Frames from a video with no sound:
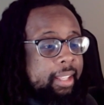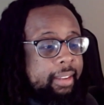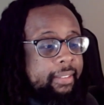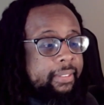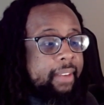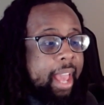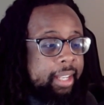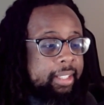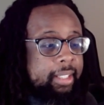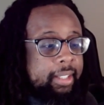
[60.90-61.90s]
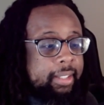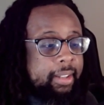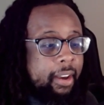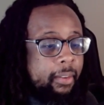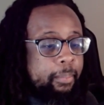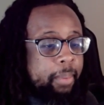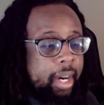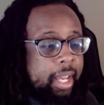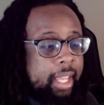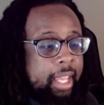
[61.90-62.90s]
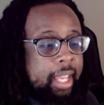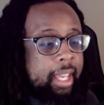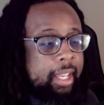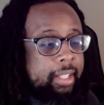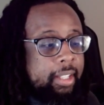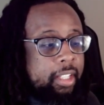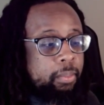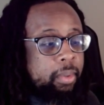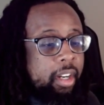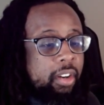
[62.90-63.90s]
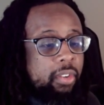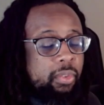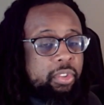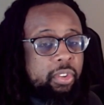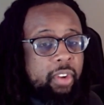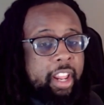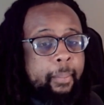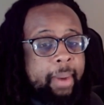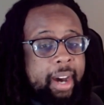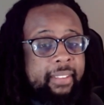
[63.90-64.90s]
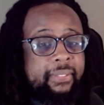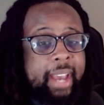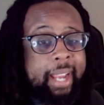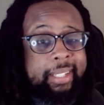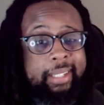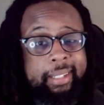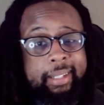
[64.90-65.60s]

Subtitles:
faction itself, but it's just what surrounded by the faction at the